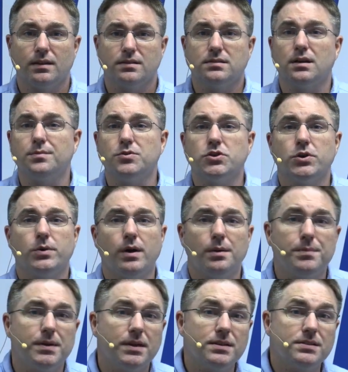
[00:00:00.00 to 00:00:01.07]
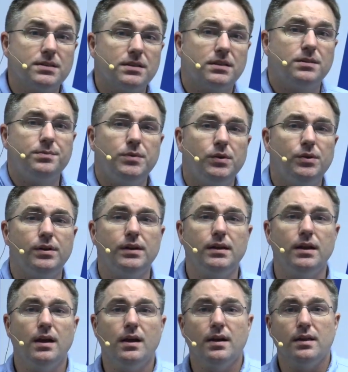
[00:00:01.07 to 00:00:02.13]
Some show up because of the
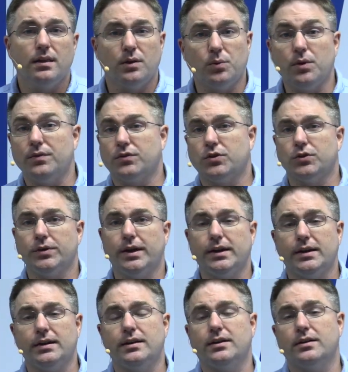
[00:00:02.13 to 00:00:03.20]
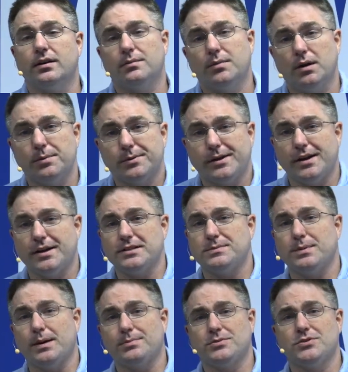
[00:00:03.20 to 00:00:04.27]
community that we've created here at Melbourne Heights
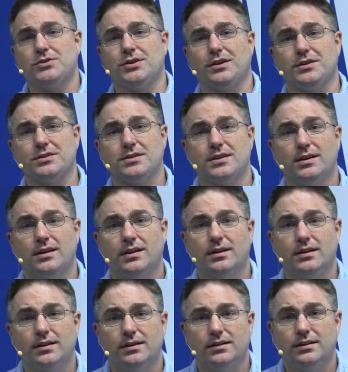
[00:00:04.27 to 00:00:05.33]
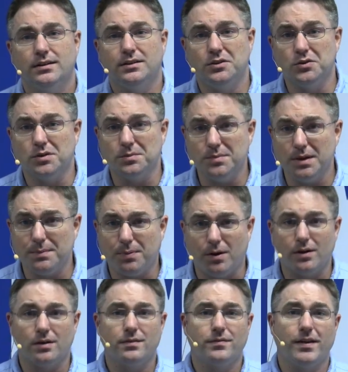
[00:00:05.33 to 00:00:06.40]
Baptist Church. And you can be a
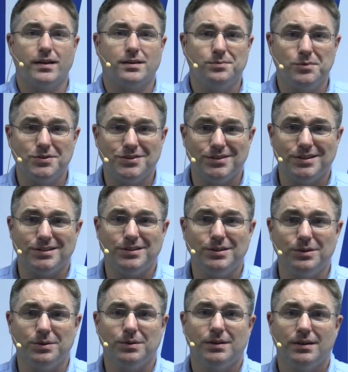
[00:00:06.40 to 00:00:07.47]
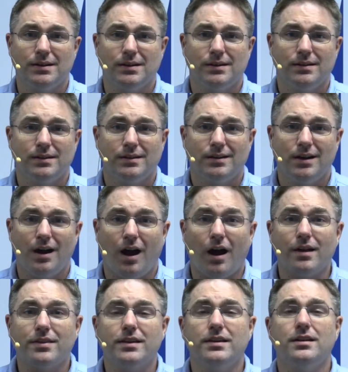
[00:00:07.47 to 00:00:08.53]
part of that community too.
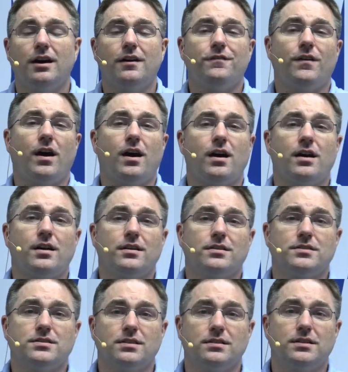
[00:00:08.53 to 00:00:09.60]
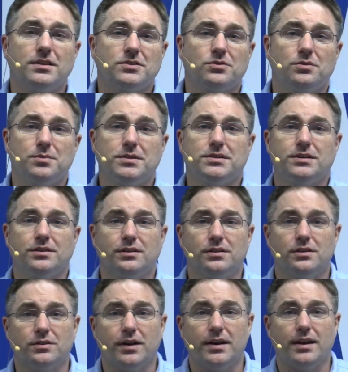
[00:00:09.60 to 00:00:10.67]
Oddly enough, our Sunday school
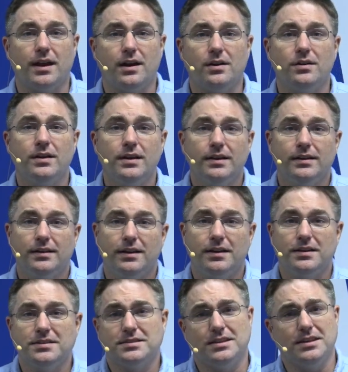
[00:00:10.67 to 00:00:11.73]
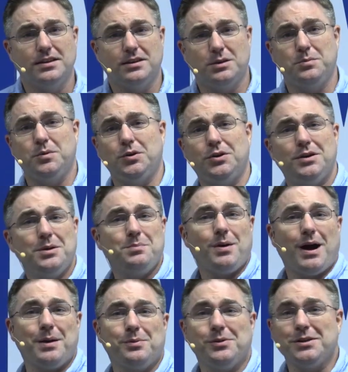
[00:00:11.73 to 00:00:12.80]
material right now is the Community
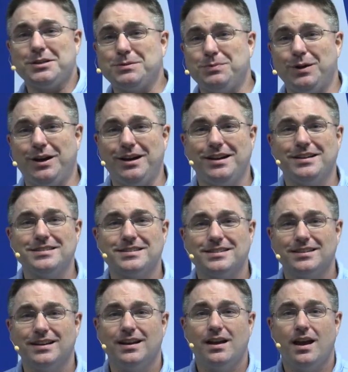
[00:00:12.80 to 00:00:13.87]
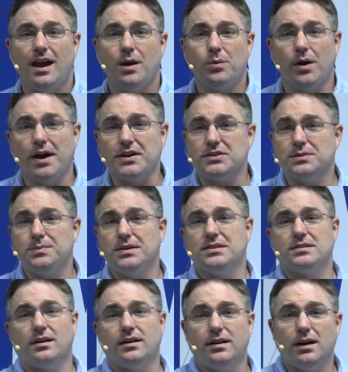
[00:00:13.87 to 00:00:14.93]
Bible Experience. And we'll actually be
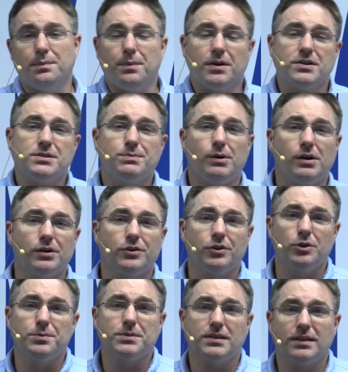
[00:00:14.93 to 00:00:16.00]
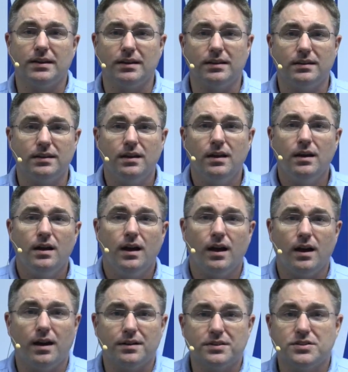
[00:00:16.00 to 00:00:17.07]
starting up our small groups again
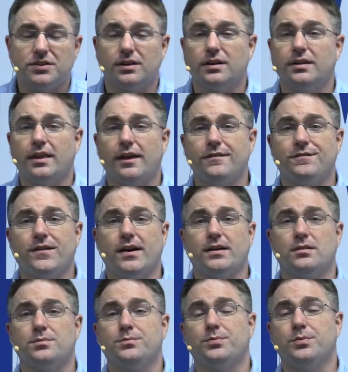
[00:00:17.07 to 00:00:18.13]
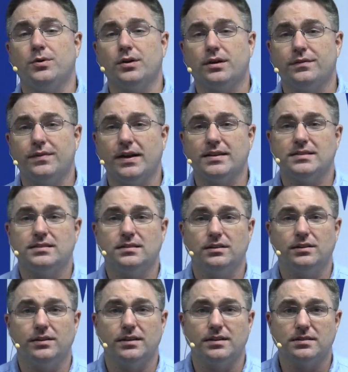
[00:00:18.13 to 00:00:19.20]
to start on that final book of that
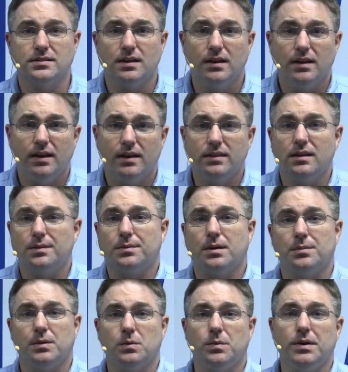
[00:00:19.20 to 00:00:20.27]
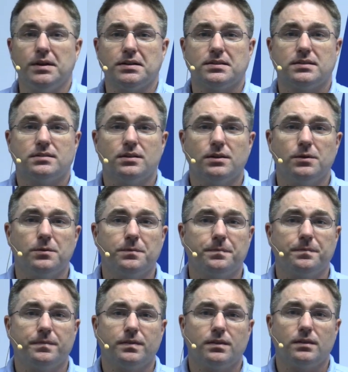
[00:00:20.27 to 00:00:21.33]
series in the upcoming weeks. So
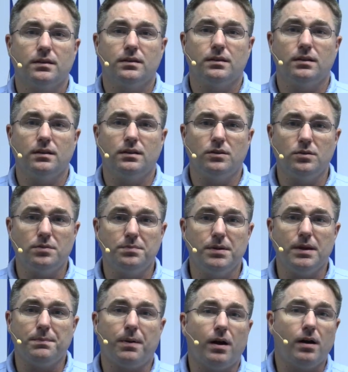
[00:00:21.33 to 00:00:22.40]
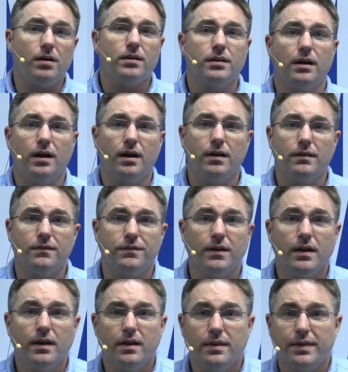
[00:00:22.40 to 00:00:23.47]
you can be a part of
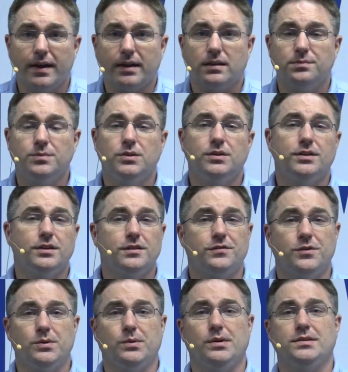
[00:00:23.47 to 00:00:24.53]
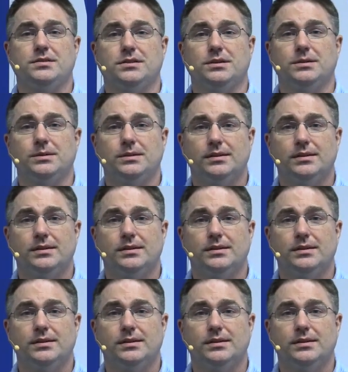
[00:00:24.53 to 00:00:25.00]
that community if you want to.